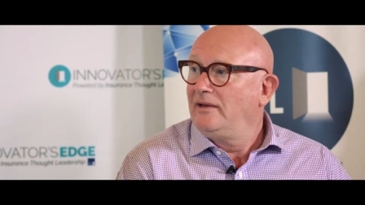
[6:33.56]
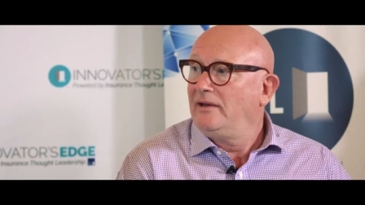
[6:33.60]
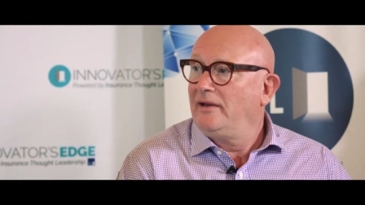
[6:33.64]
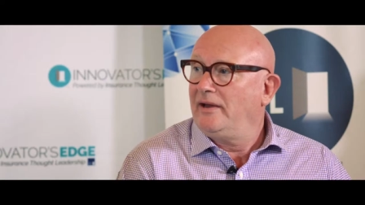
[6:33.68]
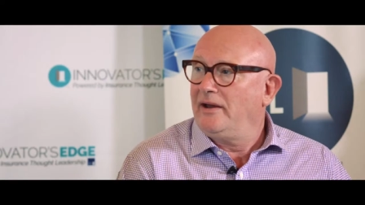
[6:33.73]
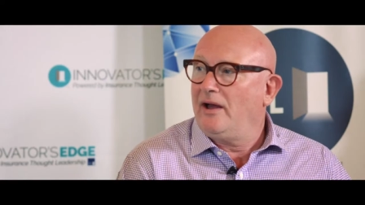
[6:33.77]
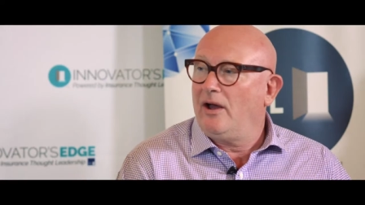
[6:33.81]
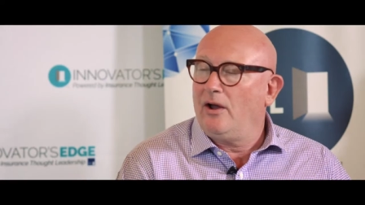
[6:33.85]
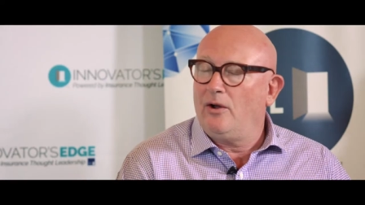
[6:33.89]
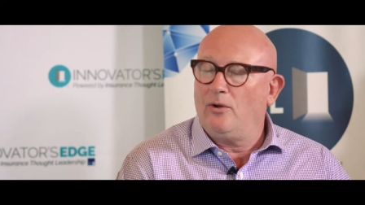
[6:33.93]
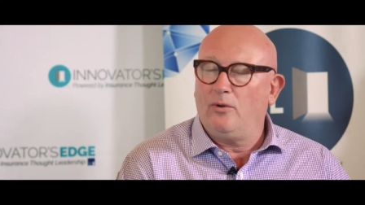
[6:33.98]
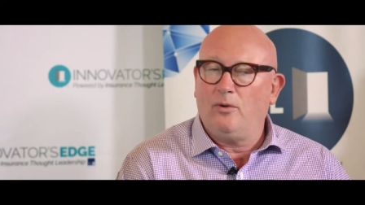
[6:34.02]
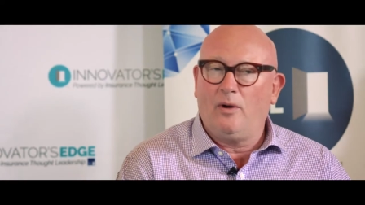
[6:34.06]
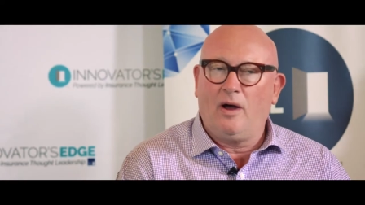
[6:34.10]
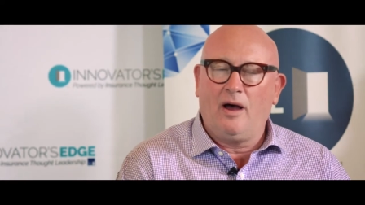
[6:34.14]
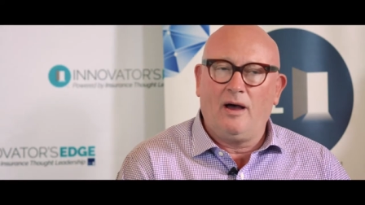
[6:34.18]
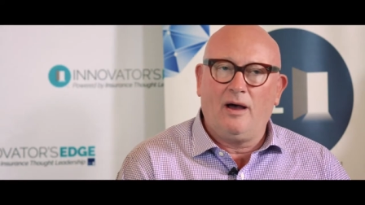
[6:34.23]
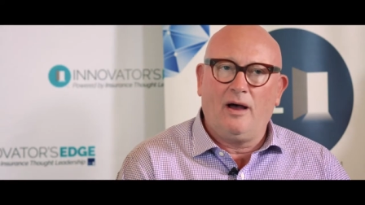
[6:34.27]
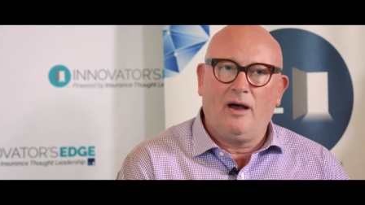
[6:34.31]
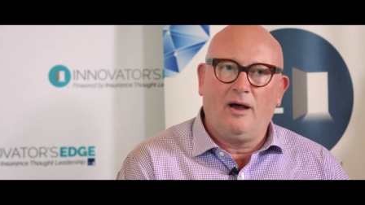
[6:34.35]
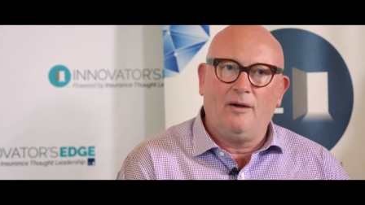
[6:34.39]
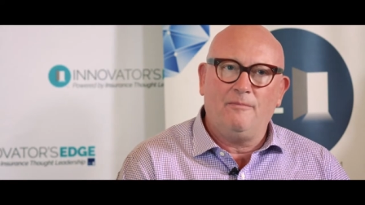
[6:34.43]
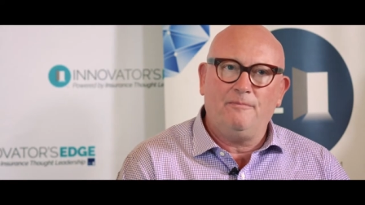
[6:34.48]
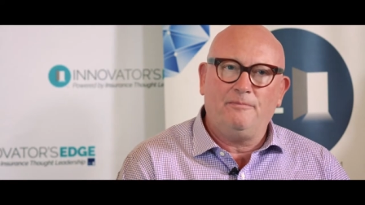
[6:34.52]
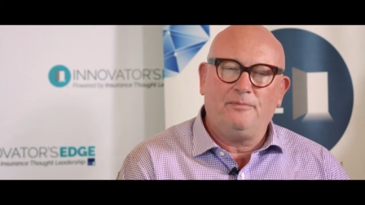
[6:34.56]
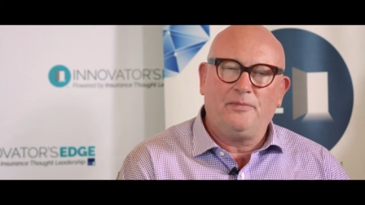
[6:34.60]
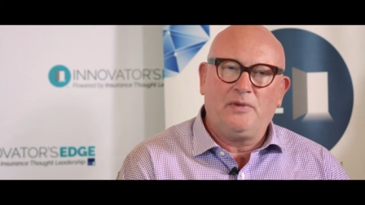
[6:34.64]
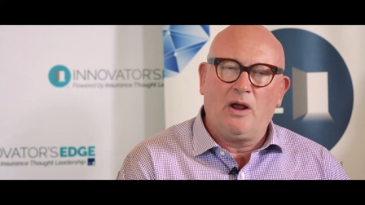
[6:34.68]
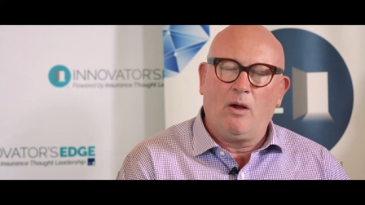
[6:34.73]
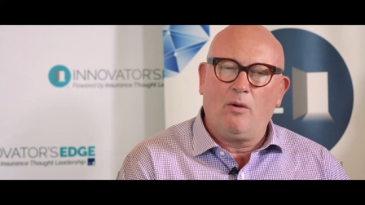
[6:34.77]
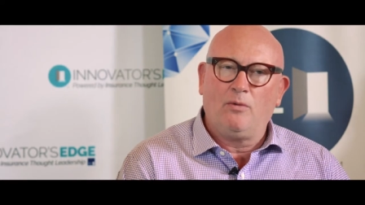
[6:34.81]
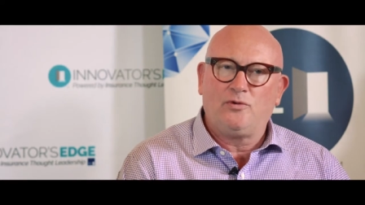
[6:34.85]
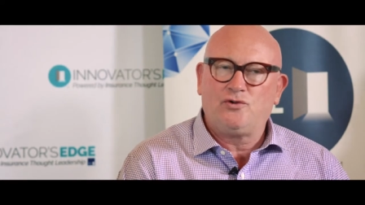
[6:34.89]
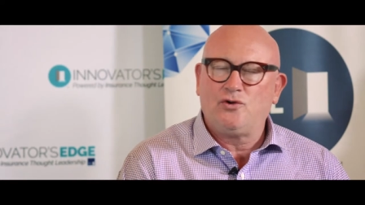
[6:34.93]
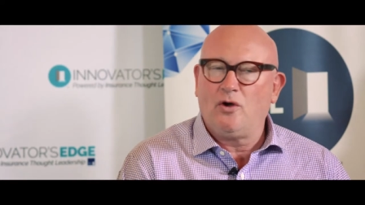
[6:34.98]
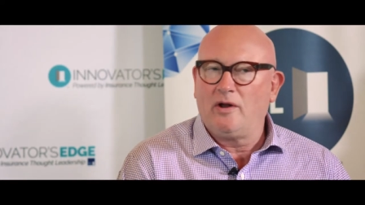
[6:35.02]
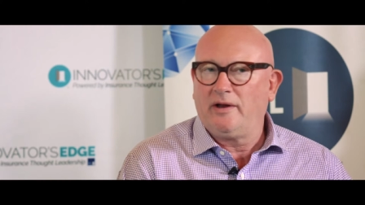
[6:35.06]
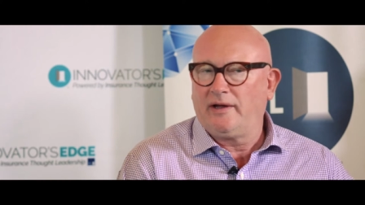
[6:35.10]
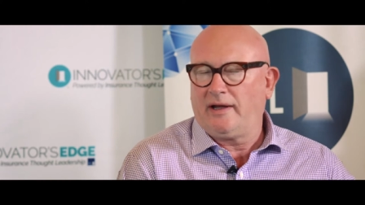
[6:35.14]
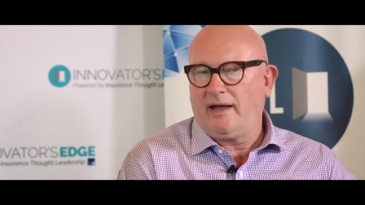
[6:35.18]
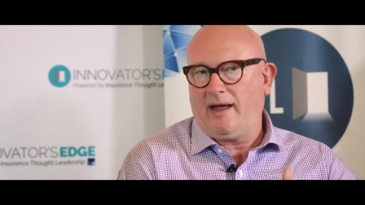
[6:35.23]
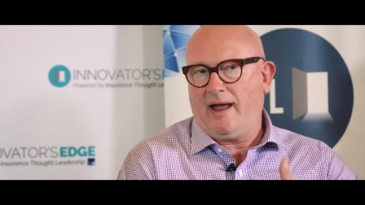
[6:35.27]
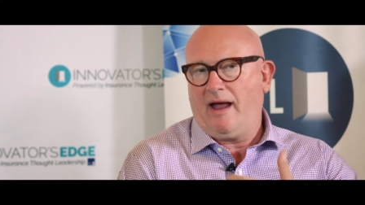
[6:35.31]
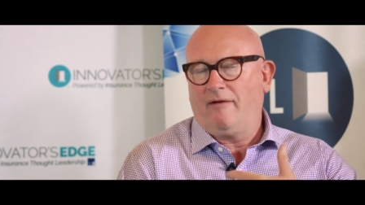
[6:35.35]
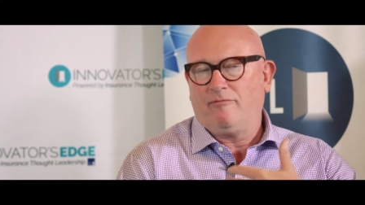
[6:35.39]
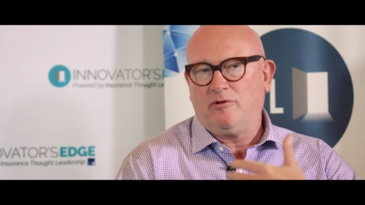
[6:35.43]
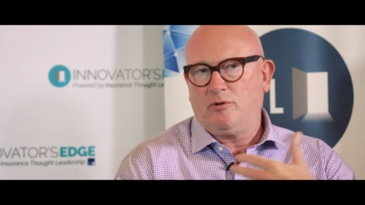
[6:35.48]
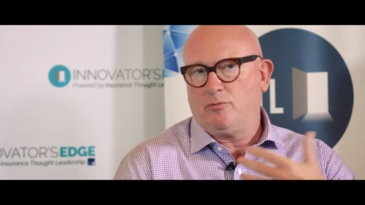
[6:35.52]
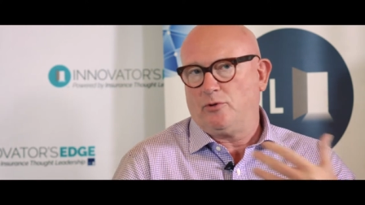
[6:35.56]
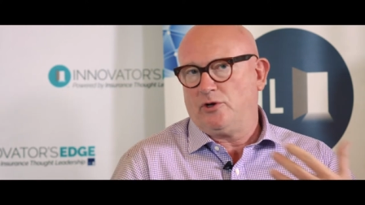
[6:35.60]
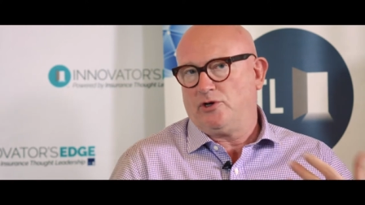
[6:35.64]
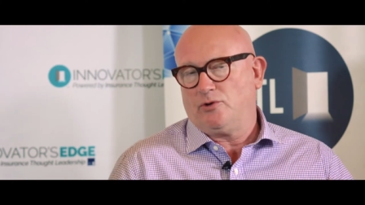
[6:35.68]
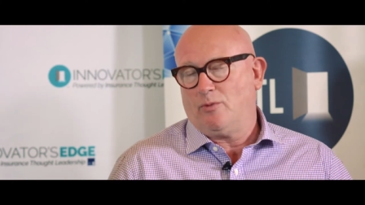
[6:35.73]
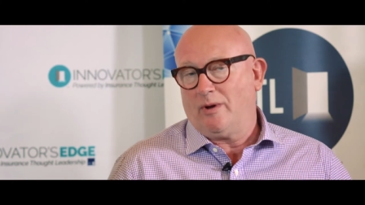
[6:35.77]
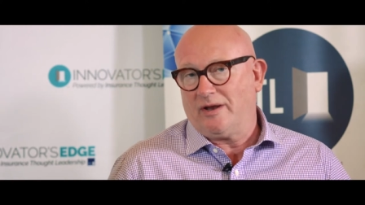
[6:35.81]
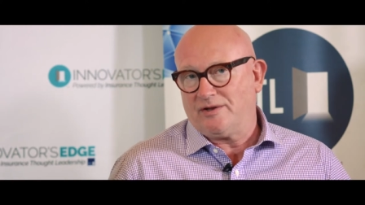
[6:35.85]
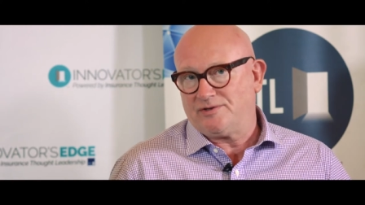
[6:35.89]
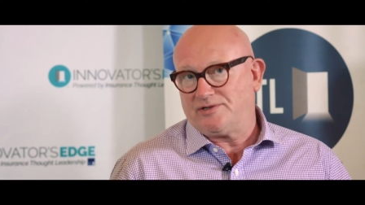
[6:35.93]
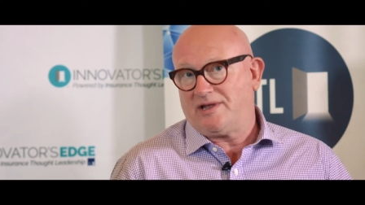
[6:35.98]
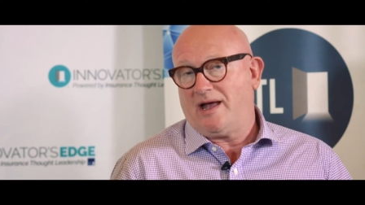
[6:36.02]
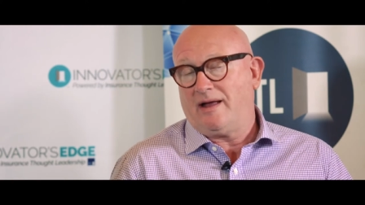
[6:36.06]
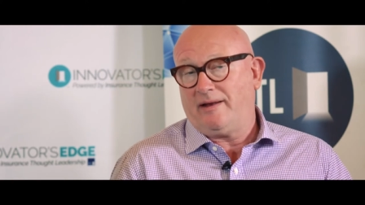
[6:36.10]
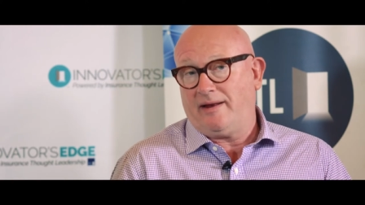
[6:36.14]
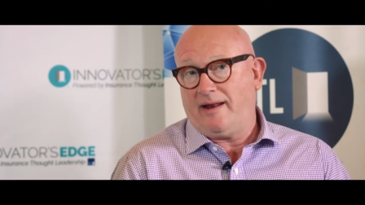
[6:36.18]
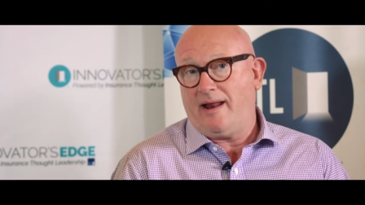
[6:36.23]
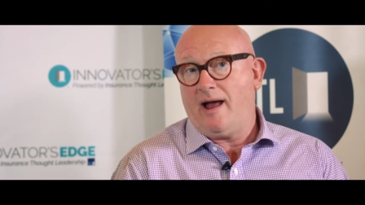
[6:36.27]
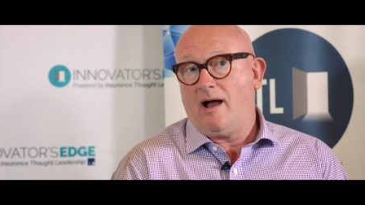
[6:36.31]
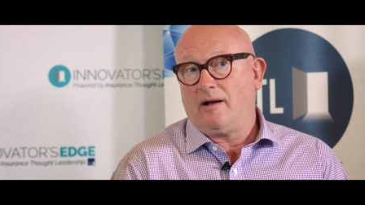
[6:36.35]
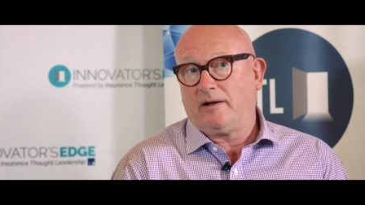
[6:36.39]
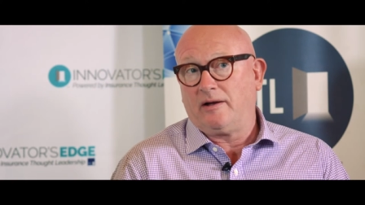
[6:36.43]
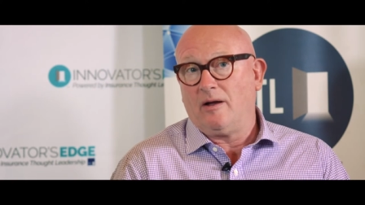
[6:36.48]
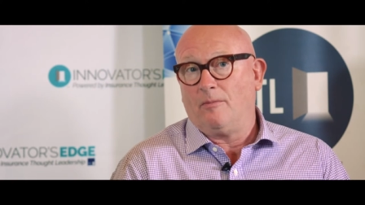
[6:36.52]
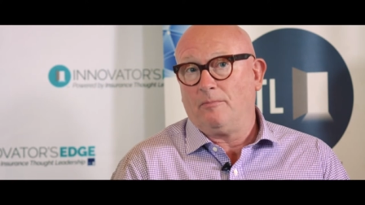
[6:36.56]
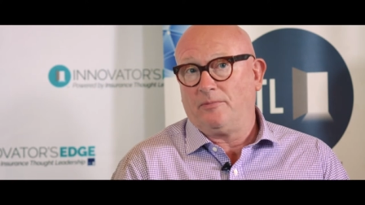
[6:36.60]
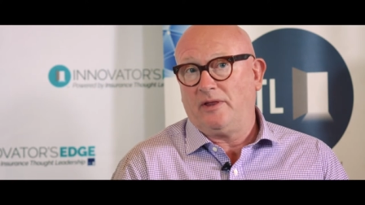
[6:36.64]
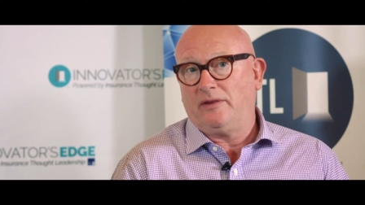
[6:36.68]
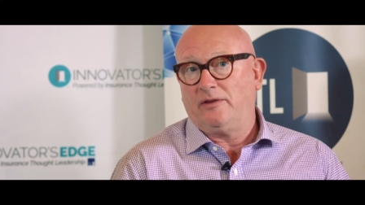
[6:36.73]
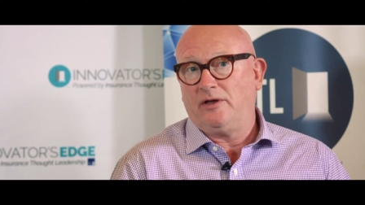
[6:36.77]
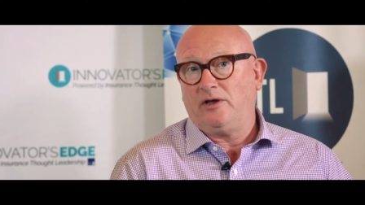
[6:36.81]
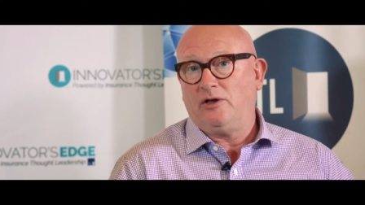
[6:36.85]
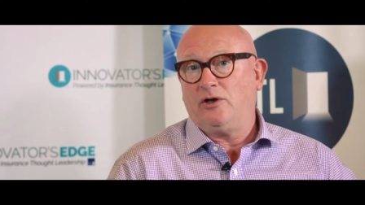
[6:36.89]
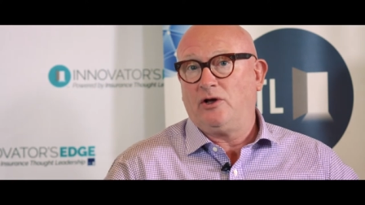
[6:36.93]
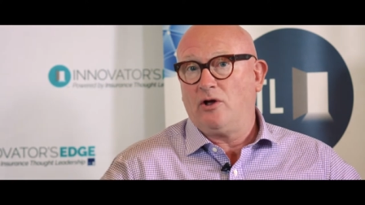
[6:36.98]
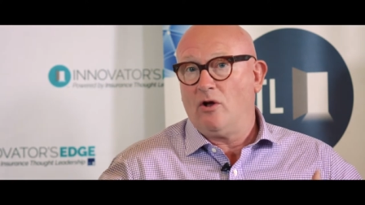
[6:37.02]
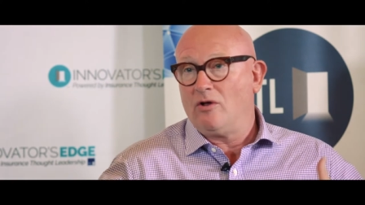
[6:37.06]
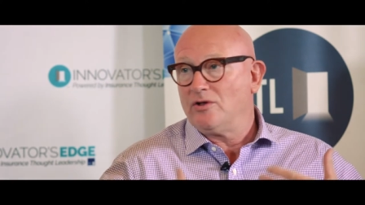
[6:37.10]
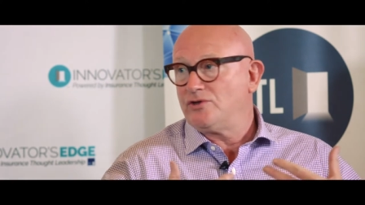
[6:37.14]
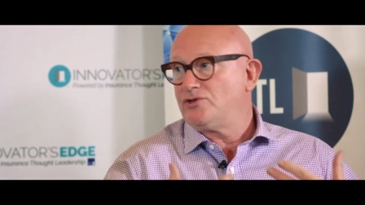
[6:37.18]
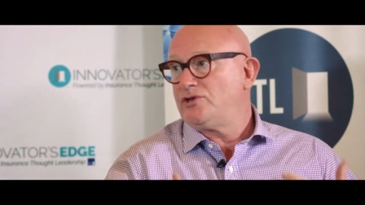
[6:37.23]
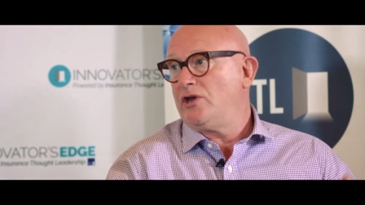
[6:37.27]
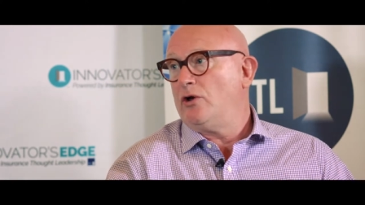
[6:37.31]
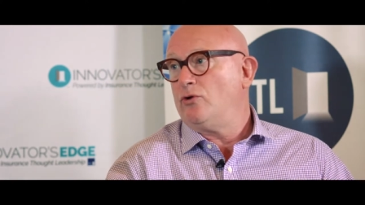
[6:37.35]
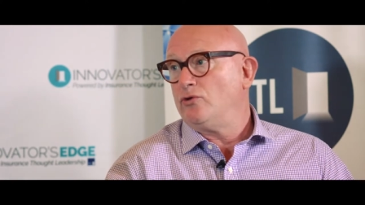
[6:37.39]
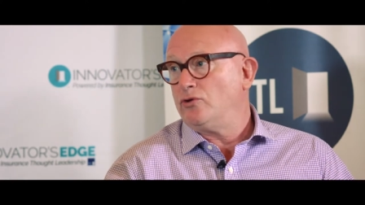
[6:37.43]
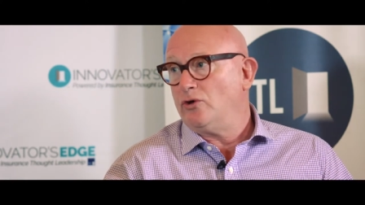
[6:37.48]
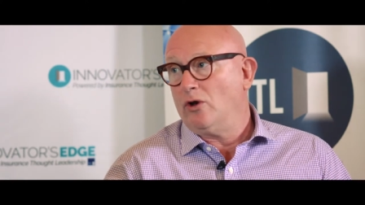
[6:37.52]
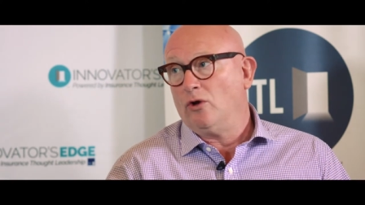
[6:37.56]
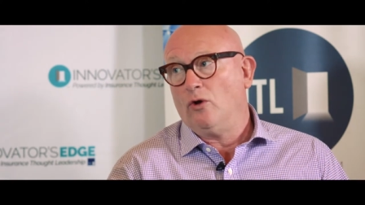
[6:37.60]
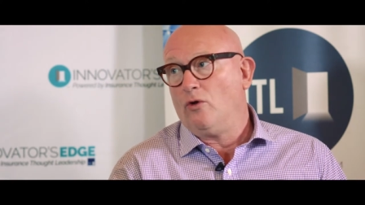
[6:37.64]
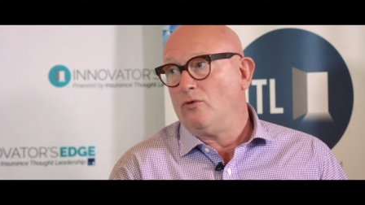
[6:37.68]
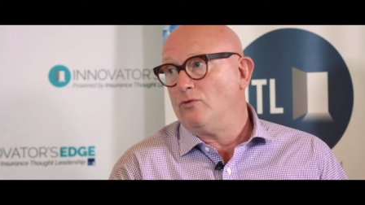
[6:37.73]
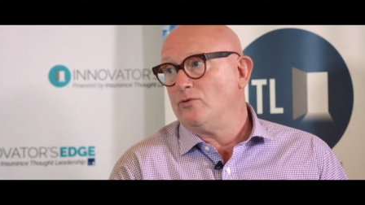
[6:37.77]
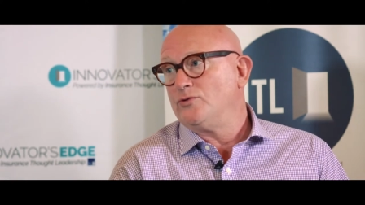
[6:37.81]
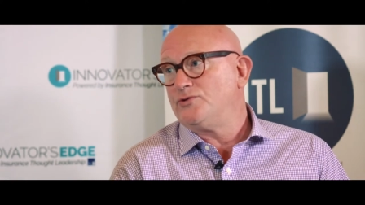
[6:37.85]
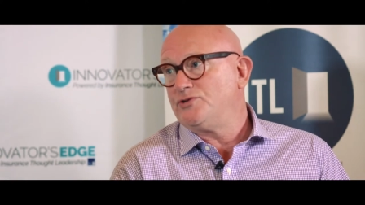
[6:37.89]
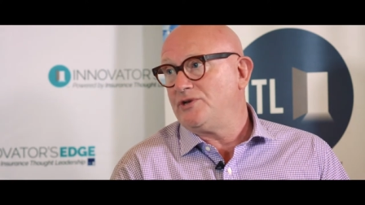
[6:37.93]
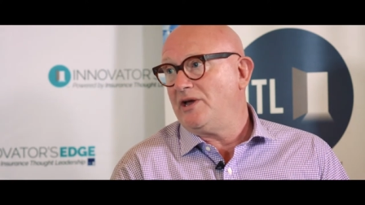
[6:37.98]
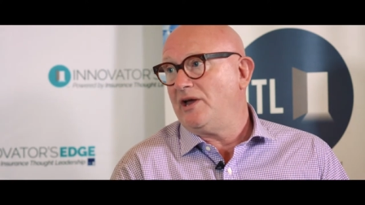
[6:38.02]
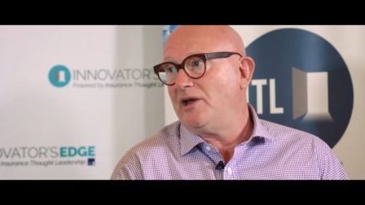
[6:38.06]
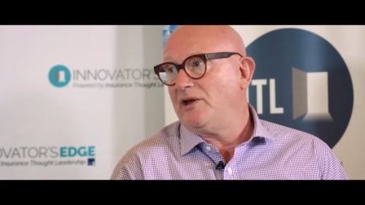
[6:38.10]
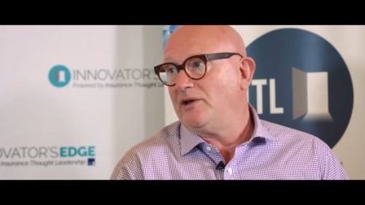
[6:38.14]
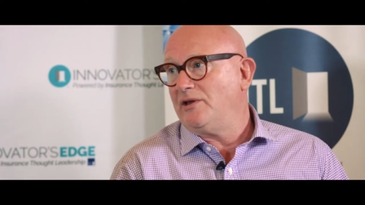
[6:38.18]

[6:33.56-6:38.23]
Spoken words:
I'm trying to get everybody to understand in our company that you can't sit on your laurels here.